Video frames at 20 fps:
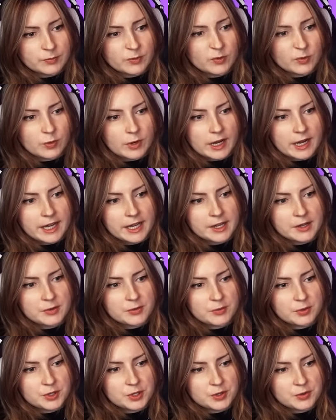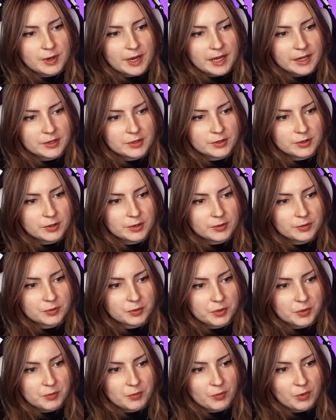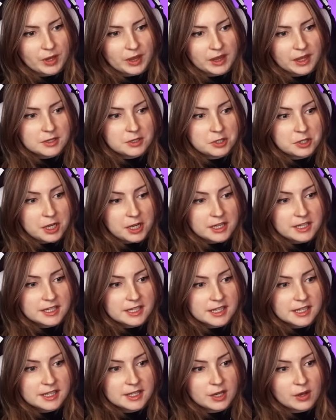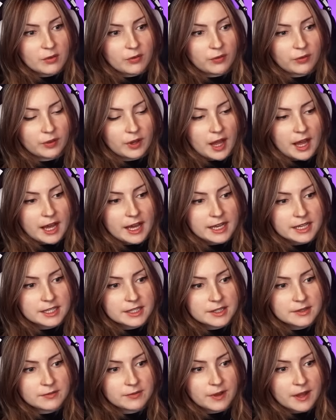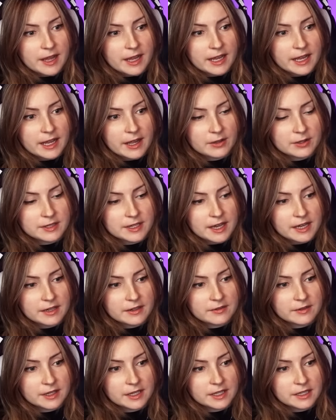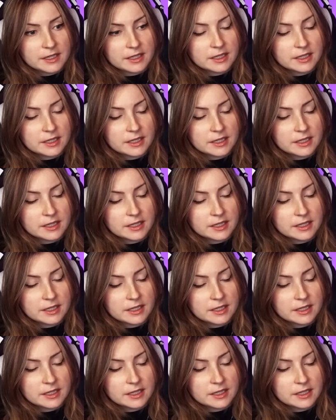Why would you enter the room with dozens of flies flying outside of it?